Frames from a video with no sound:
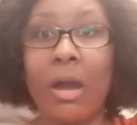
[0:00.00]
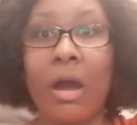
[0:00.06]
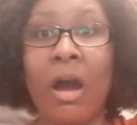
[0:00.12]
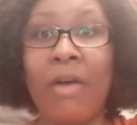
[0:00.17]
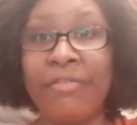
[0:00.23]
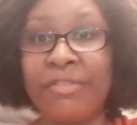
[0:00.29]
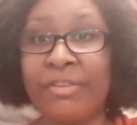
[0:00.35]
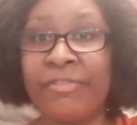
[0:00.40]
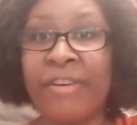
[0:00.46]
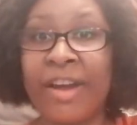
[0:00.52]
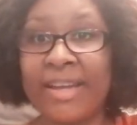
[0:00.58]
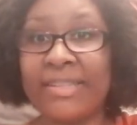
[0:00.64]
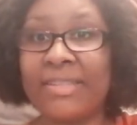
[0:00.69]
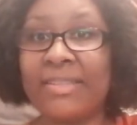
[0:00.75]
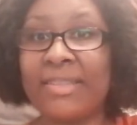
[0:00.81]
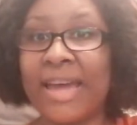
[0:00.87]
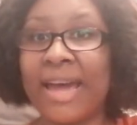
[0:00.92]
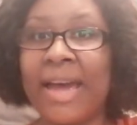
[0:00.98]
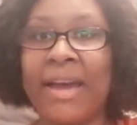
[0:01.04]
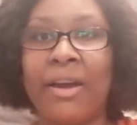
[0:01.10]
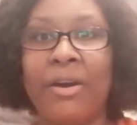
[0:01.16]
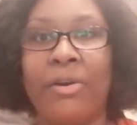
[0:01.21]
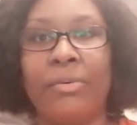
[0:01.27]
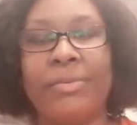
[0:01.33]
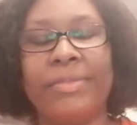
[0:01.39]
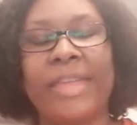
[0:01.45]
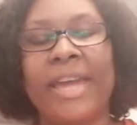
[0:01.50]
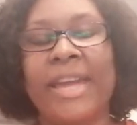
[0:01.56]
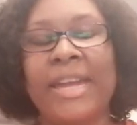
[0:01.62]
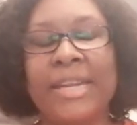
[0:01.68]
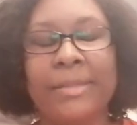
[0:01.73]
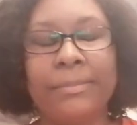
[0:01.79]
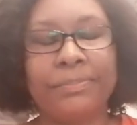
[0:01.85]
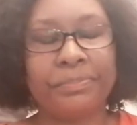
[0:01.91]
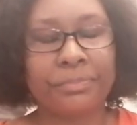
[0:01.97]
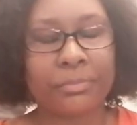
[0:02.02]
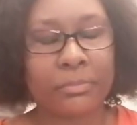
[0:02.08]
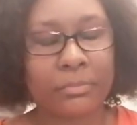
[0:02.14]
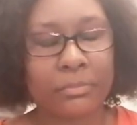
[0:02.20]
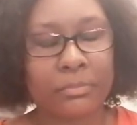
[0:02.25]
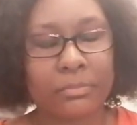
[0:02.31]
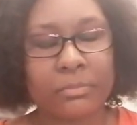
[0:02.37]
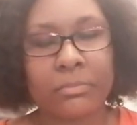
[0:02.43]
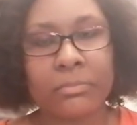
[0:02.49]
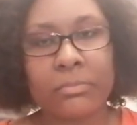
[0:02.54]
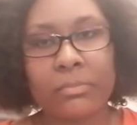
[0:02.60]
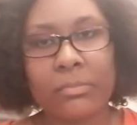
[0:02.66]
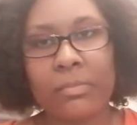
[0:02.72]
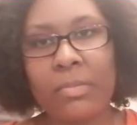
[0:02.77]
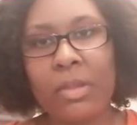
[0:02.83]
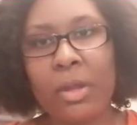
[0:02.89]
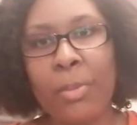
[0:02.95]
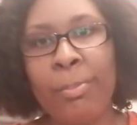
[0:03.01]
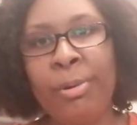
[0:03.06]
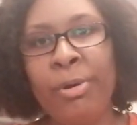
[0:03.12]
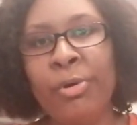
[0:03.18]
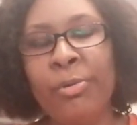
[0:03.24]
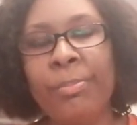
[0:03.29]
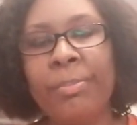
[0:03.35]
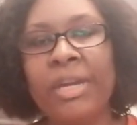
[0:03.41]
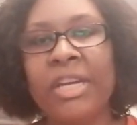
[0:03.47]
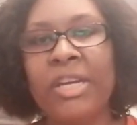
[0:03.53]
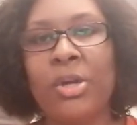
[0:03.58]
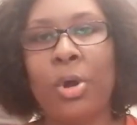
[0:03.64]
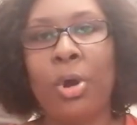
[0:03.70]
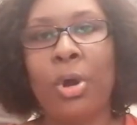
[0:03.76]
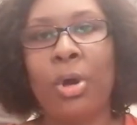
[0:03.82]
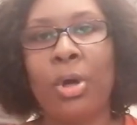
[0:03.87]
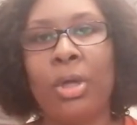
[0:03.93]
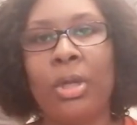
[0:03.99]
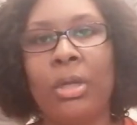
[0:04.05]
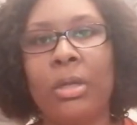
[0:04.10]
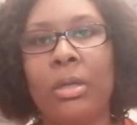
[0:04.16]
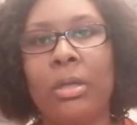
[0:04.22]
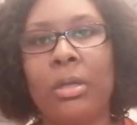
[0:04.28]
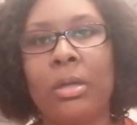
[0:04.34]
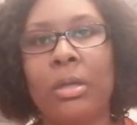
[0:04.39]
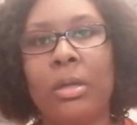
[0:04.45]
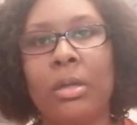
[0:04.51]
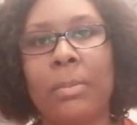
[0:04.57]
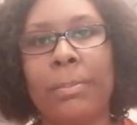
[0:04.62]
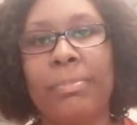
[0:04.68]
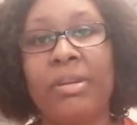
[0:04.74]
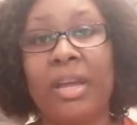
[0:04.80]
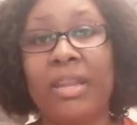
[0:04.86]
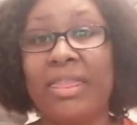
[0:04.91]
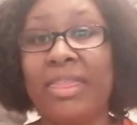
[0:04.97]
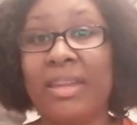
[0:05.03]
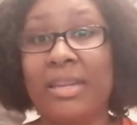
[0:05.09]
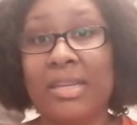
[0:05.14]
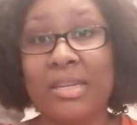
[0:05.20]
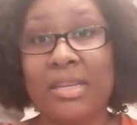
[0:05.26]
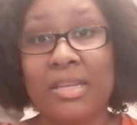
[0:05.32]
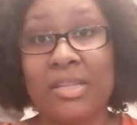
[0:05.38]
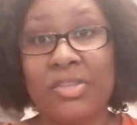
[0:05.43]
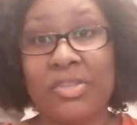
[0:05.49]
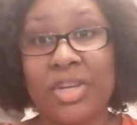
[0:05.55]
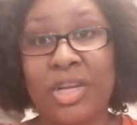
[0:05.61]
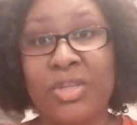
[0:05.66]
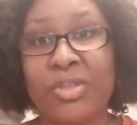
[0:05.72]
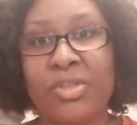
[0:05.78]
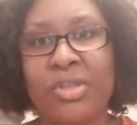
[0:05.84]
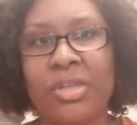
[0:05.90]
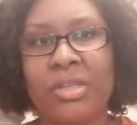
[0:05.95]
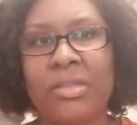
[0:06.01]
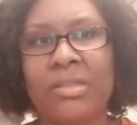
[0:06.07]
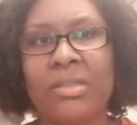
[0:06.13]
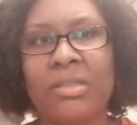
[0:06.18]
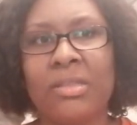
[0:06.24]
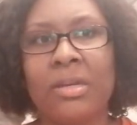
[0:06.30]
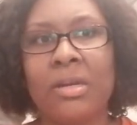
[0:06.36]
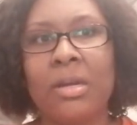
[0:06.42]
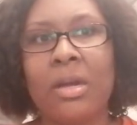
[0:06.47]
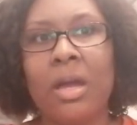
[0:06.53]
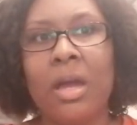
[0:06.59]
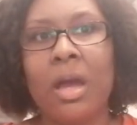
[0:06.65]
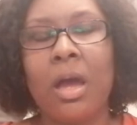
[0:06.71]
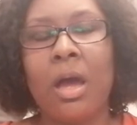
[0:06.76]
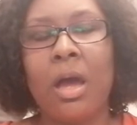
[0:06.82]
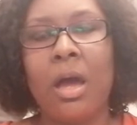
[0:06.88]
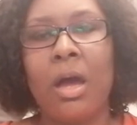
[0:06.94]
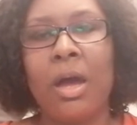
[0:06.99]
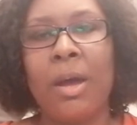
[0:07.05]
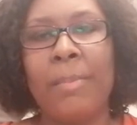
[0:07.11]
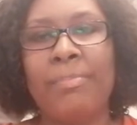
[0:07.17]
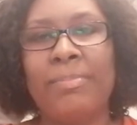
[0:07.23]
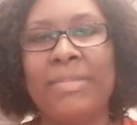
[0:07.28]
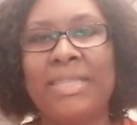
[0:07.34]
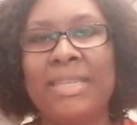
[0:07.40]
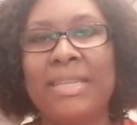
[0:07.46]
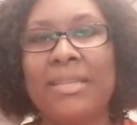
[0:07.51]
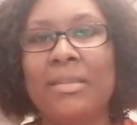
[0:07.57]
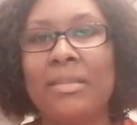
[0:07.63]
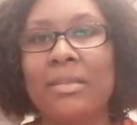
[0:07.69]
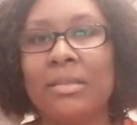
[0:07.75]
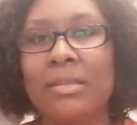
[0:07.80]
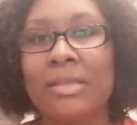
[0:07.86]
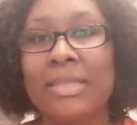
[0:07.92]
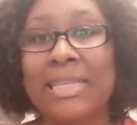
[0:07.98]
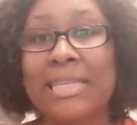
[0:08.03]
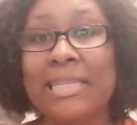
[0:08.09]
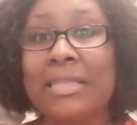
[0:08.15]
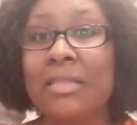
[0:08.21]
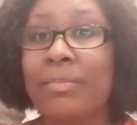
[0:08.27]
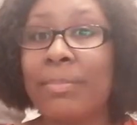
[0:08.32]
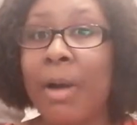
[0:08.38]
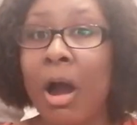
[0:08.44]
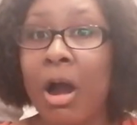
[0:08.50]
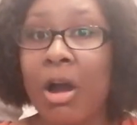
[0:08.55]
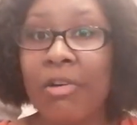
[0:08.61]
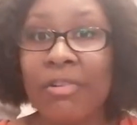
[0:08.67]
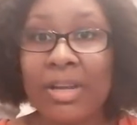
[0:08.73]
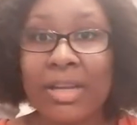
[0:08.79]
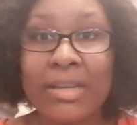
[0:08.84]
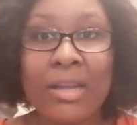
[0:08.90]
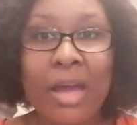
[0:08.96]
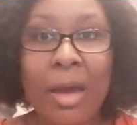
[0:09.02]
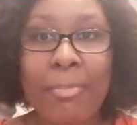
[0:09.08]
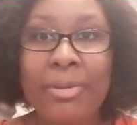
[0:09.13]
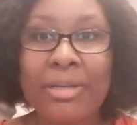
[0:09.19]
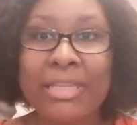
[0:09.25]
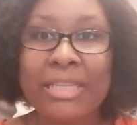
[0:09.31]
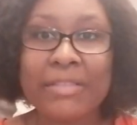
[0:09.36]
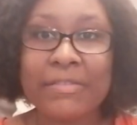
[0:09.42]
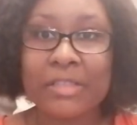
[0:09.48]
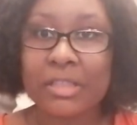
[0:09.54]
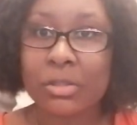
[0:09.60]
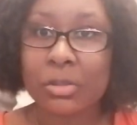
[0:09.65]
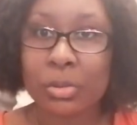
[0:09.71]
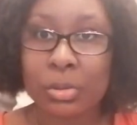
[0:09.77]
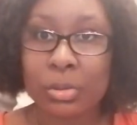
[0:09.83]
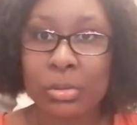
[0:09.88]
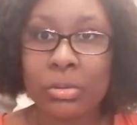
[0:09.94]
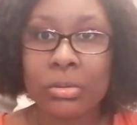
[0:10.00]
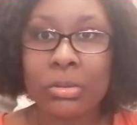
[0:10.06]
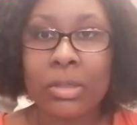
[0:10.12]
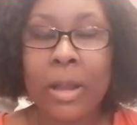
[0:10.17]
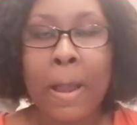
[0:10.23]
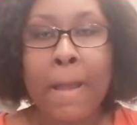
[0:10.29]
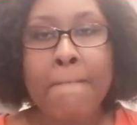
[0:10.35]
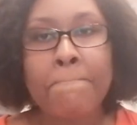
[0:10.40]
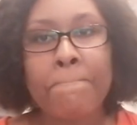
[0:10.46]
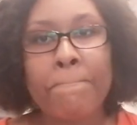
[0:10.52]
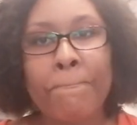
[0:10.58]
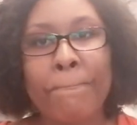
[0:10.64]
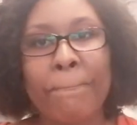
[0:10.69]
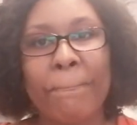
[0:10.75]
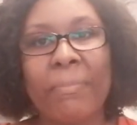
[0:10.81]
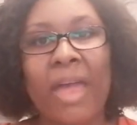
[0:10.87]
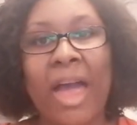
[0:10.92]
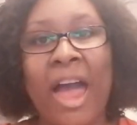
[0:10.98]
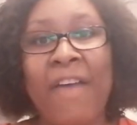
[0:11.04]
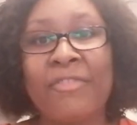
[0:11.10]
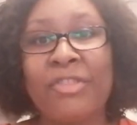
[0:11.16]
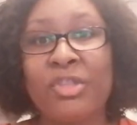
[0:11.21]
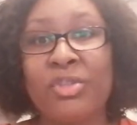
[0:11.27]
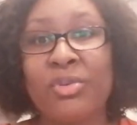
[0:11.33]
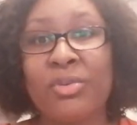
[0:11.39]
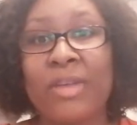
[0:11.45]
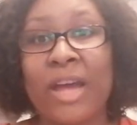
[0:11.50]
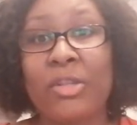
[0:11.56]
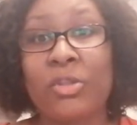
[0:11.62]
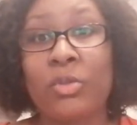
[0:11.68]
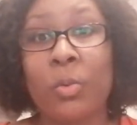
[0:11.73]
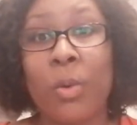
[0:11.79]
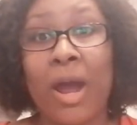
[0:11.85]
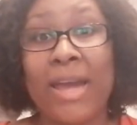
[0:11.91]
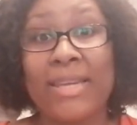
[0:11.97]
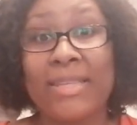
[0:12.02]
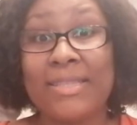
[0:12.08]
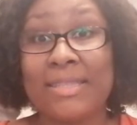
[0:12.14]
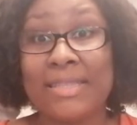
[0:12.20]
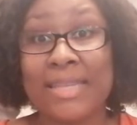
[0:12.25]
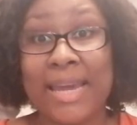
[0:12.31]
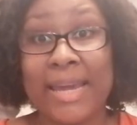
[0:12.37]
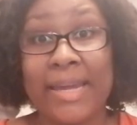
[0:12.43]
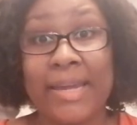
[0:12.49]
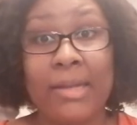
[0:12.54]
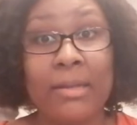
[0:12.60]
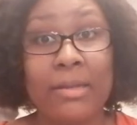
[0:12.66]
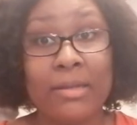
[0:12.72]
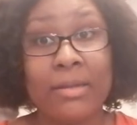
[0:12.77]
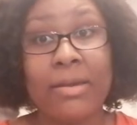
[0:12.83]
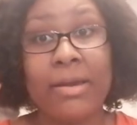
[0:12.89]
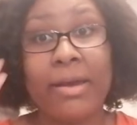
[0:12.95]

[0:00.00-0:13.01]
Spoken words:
after finding that out, they put me on blood thinning injections, tinzaparin, I believe it's called. I have to do that twice a day,